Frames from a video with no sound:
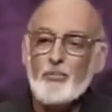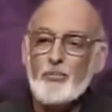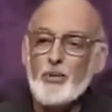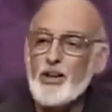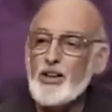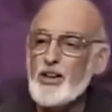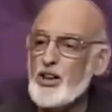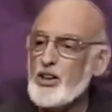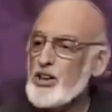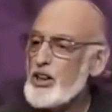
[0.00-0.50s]

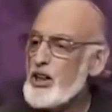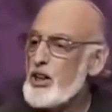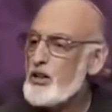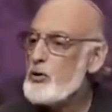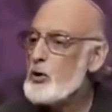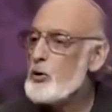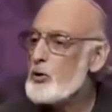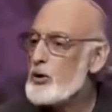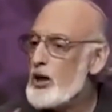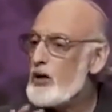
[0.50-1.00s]
but it doesn't
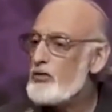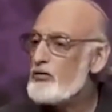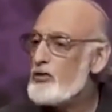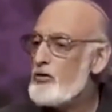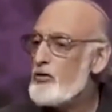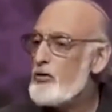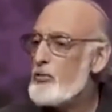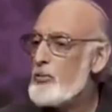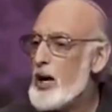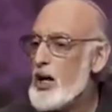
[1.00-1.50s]
give you enough
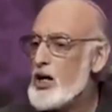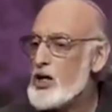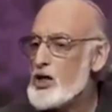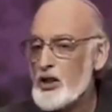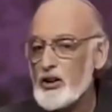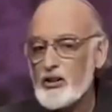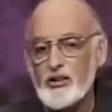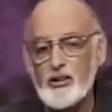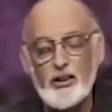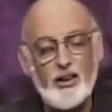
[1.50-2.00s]

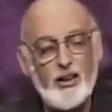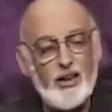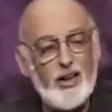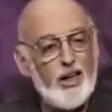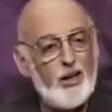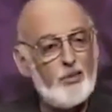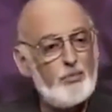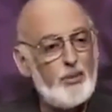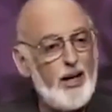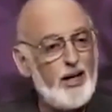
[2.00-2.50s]
information
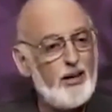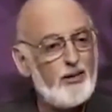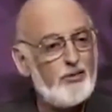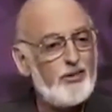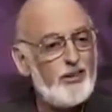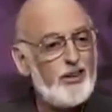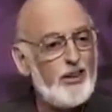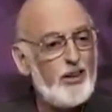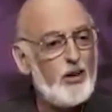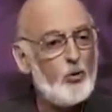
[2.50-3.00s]
about
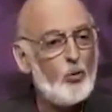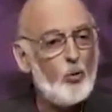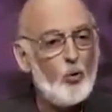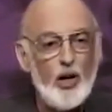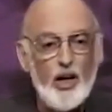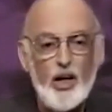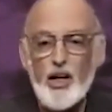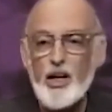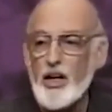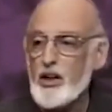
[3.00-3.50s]

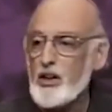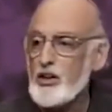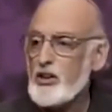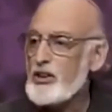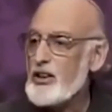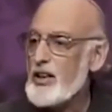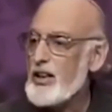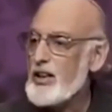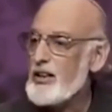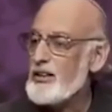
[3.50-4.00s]
what it
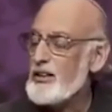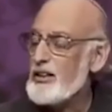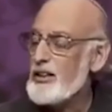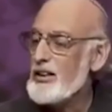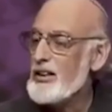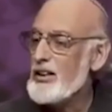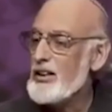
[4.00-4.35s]
is that